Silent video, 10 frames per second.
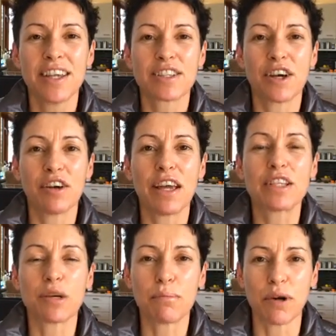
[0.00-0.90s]
So
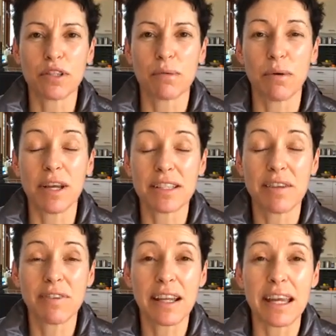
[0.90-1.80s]
is it possible? It
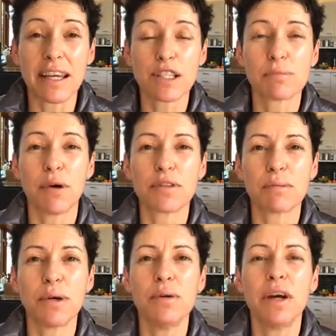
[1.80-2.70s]
definitely is
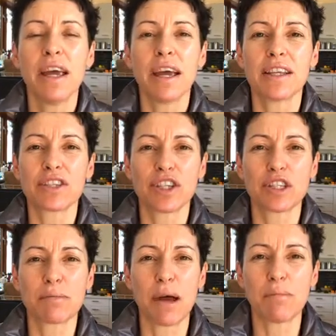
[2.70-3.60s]
possible. It's
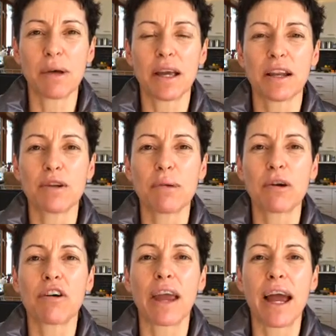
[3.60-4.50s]
just about being a little
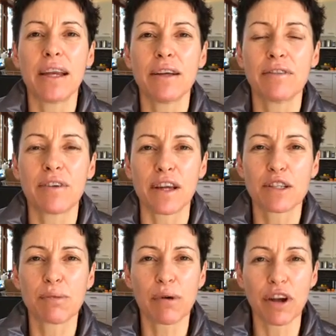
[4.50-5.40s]
bit creative,
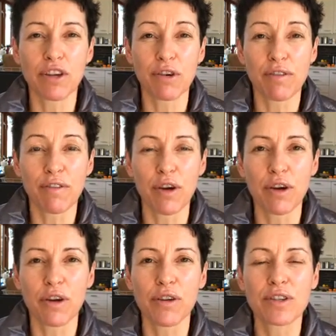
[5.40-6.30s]
exploring new
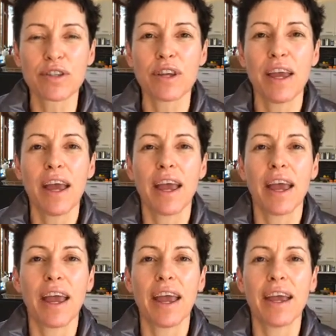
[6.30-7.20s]
foods,
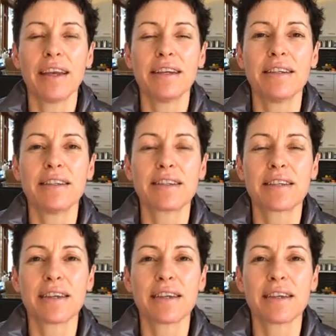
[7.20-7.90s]
and